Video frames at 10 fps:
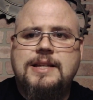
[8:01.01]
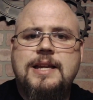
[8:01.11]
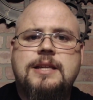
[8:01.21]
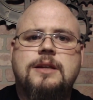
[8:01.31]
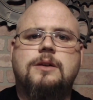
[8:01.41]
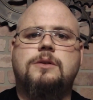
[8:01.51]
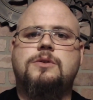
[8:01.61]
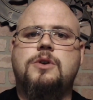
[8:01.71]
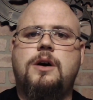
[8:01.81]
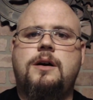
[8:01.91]
decent little
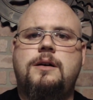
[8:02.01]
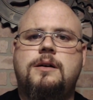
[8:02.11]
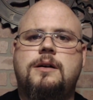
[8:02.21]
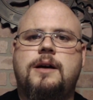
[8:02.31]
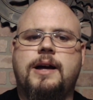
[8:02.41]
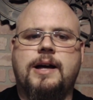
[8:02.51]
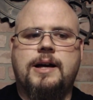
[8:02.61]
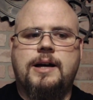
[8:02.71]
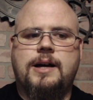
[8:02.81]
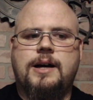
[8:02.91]
draw, like
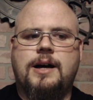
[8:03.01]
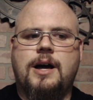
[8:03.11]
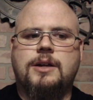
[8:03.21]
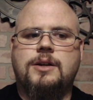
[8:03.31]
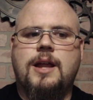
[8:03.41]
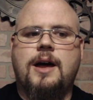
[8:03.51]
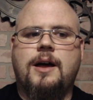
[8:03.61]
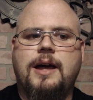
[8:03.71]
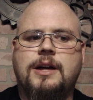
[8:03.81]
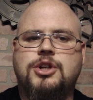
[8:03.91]
not
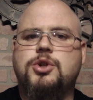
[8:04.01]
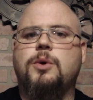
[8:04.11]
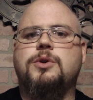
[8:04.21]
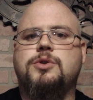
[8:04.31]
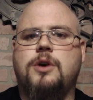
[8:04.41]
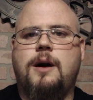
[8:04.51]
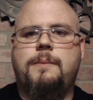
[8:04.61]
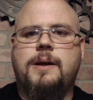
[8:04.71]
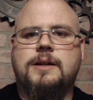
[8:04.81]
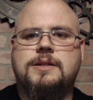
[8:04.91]
like a short draw,
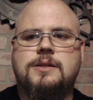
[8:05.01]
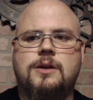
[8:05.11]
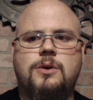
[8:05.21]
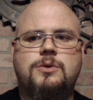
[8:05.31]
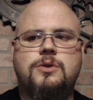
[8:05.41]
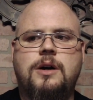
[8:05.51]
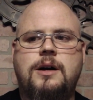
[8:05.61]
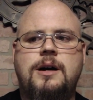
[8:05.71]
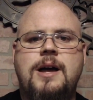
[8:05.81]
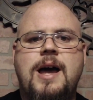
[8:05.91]
but a slow
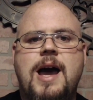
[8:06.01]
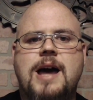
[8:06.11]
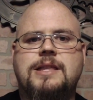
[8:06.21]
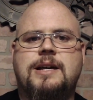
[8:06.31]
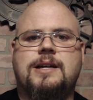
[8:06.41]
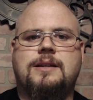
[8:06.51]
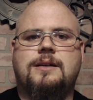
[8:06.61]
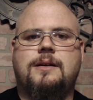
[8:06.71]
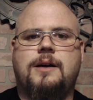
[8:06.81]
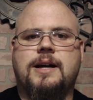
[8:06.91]
draw, and then
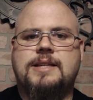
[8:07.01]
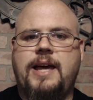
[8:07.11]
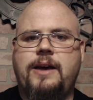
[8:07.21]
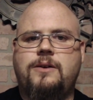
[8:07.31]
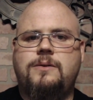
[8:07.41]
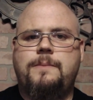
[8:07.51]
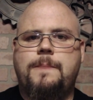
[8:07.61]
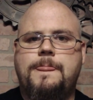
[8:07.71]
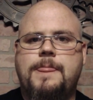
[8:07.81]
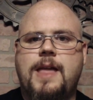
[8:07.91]
exhale,
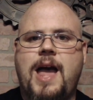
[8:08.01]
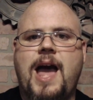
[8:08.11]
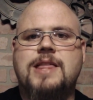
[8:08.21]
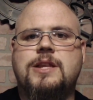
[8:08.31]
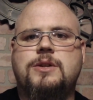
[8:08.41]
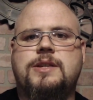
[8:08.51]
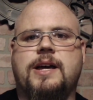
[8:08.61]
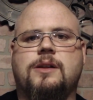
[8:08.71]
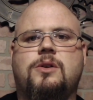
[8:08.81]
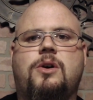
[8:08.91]
and then you take
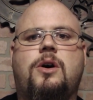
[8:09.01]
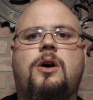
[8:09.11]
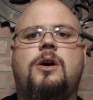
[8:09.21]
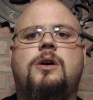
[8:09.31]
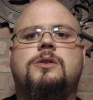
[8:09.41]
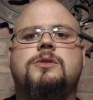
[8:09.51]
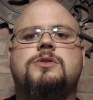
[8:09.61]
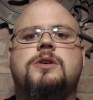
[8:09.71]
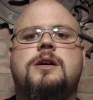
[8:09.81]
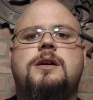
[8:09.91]
a long
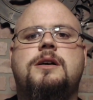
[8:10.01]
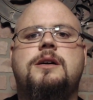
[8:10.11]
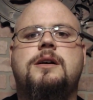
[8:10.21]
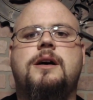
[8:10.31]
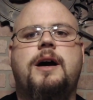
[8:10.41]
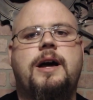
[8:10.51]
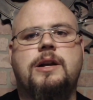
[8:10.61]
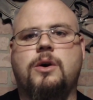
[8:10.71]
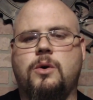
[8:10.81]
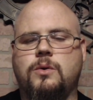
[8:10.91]
draw and
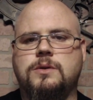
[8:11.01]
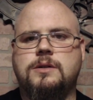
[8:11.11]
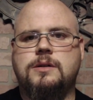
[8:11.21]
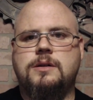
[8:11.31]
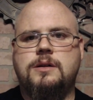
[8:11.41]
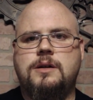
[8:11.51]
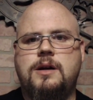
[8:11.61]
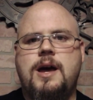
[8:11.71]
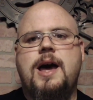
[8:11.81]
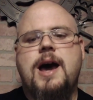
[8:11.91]
hold,
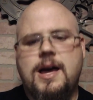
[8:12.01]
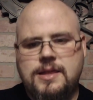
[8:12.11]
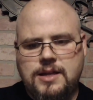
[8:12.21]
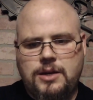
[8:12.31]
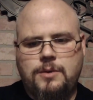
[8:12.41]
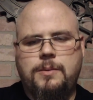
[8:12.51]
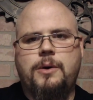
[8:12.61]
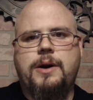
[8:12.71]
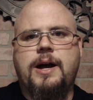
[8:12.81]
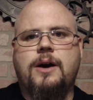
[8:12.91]
and then you
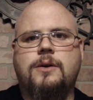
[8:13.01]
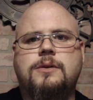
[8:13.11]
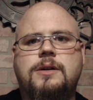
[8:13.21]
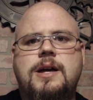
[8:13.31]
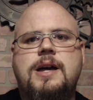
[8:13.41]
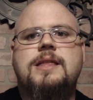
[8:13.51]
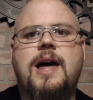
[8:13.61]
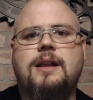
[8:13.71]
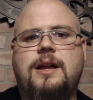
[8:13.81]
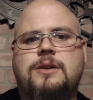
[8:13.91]
blow it out.
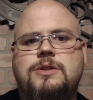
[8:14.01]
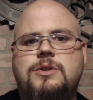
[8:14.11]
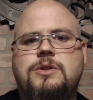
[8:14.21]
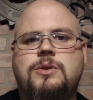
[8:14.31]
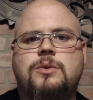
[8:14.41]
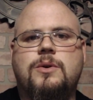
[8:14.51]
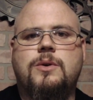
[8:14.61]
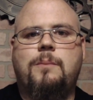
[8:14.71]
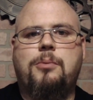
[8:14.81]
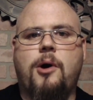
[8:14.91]
That allows you to
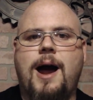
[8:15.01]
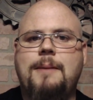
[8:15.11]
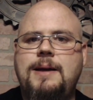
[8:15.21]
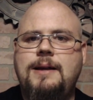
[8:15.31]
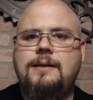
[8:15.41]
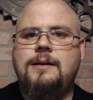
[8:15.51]
prime it,